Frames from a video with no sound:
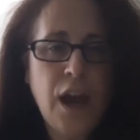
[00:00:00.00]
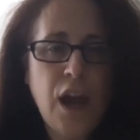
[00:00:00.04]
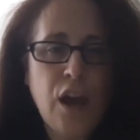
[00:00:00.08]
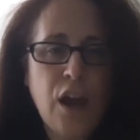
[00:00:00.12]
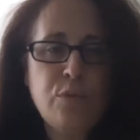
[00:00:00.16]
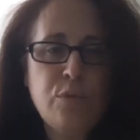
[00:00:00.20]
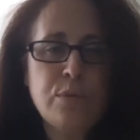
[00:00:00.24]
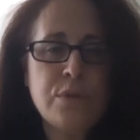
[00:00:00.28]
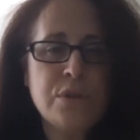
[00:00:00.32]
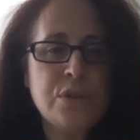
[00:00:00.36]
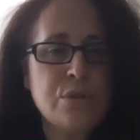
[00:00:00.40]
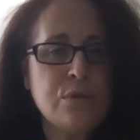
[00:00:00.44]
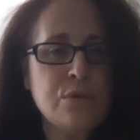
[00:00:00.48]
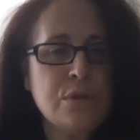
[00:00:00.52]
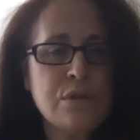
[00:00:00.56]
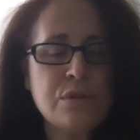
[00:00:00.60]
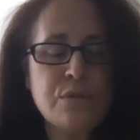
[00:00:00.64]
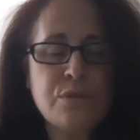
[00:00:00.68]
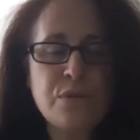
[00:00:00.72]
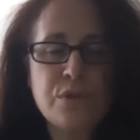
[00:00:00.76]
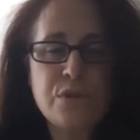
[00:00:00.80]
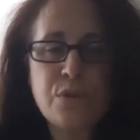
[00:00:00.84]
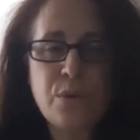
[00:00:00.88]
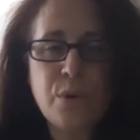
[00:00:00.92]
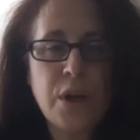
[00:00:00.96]
I've been doing this
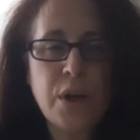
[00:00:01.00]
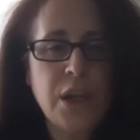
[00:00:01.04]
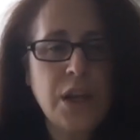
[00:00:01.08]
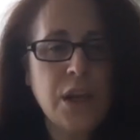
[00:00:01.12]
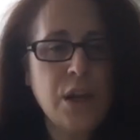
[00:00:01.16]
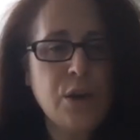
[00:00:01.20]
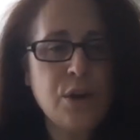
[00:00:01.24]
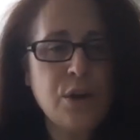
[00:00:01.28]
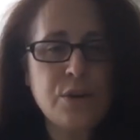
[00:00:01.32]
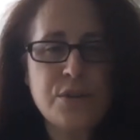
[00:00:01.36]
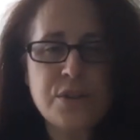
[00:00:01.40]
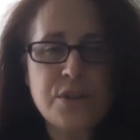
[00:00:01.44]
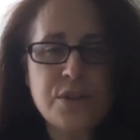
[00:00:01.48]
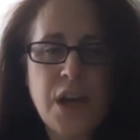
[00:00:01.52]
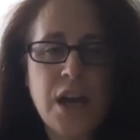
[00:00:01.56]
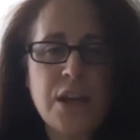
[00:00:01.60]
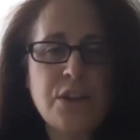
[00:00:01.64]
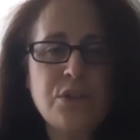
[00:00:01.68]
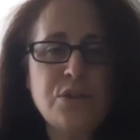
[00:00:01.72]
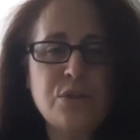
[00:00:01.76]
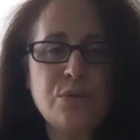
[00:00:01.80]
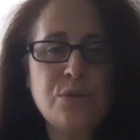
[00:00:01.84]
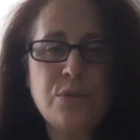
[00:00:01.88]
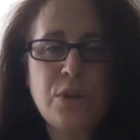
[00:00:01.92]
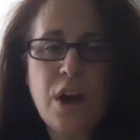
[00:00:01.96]
for 20 years. I
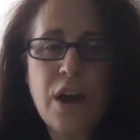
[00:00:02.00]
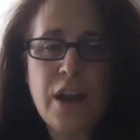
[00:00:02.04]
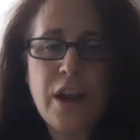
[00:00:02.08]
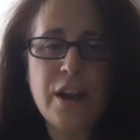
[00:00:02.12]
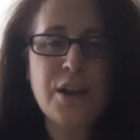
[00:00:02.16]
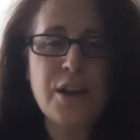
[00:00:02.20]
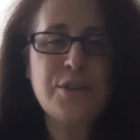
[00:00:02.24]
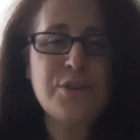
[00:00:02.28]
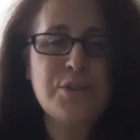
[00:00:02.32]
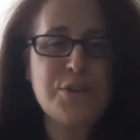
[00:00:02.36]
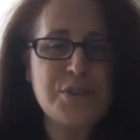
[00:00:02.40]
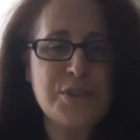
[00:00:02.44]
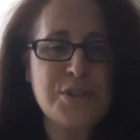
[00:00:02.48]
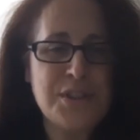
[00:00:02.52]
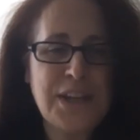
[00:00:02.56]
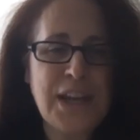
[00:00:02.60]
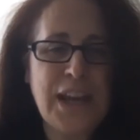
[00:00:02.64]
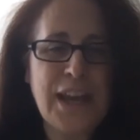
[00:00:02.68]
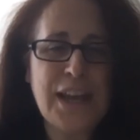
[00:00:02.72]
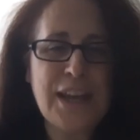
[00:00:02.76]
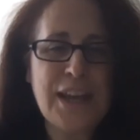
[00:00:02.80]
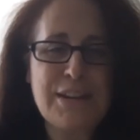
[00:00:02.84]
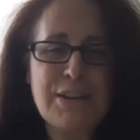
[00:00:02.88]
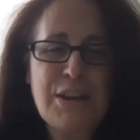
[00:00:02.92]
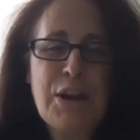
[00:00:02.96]
do not
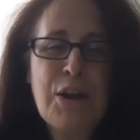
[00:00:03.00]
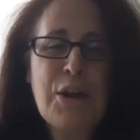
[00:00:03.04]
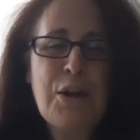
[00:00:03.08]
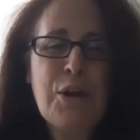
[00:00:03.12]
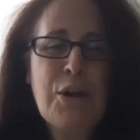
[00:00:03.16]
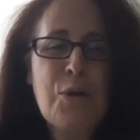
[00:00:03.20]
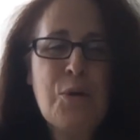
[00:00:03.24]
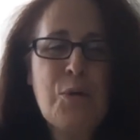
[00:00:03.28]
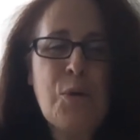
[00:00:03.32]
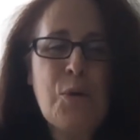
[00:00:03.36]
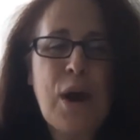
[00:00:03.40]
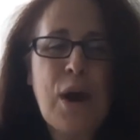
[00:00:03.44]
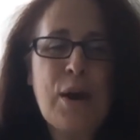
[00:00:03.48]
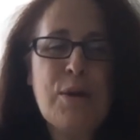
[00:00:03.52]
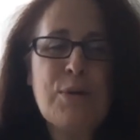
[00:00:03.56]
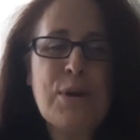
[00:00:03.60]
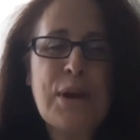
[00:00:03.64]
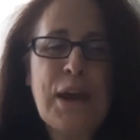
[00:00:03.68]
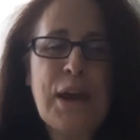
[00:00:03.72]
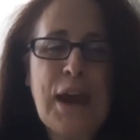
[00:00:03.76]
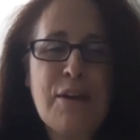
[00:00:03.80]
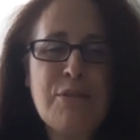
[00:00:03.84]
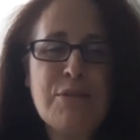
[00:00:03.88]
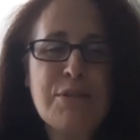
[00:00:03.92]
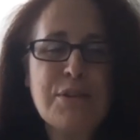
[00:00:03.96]
understand why we
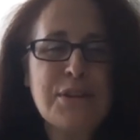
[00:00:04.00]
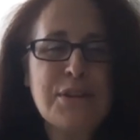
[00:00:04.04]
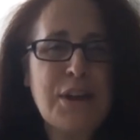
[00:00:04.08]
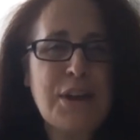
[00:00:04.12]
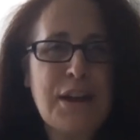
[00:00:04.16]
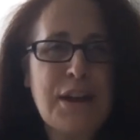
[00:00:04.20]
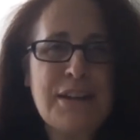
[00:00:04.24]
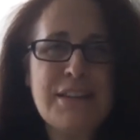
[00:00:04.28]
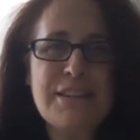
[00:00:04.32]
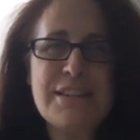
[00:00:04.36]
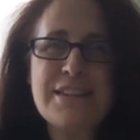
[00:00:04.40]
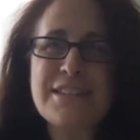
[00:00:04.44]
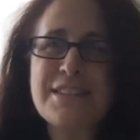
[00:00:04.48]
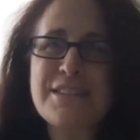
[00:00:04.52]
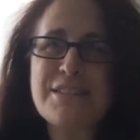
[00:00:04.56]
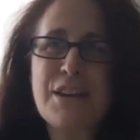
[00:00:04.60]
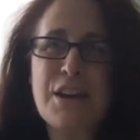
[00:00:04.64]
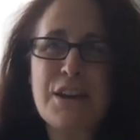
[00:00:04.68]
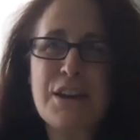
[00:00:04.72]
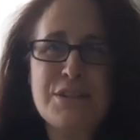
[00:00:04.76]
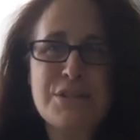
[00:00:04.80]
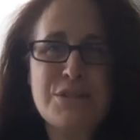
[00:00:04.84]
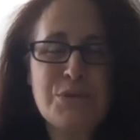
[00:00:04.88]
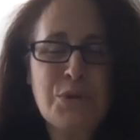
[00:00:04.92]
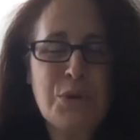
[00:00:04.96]
haven't gotten this
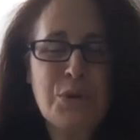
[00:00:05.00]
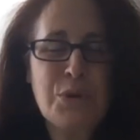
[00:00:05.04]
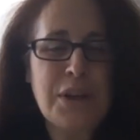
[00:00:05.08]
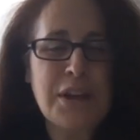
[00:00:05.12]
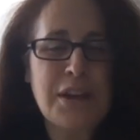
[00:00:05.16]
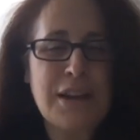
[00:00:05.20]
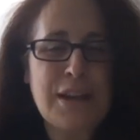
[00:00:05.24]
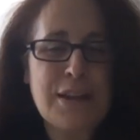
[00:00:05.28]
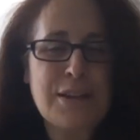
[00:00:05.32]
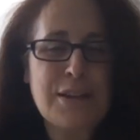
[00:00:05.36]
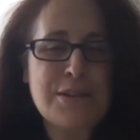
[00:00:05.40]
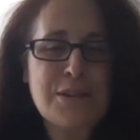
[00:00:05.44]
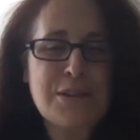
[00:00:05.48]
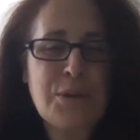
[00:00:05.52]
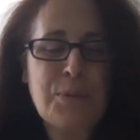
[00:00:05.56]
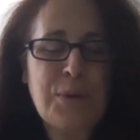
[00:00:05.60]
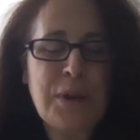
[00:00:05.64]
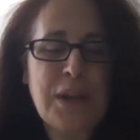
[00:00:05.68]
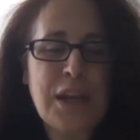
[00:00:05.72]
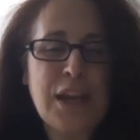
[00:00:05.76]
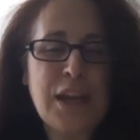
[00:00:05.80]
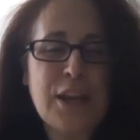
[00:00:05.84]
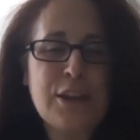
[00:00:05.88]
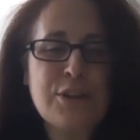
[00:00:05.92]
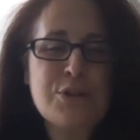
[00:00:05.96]
sorted in so
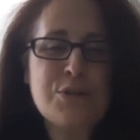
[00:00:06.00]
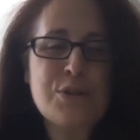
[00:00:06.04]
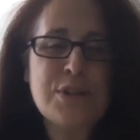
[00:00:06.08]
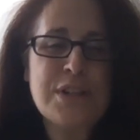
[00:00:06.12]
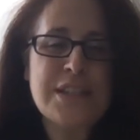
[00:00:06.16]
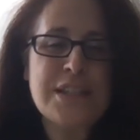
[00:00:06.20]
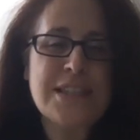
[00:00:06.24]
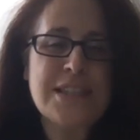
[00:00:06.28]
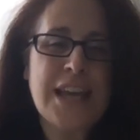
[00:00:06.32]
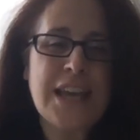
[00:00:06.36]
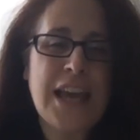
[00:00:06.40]
many countries.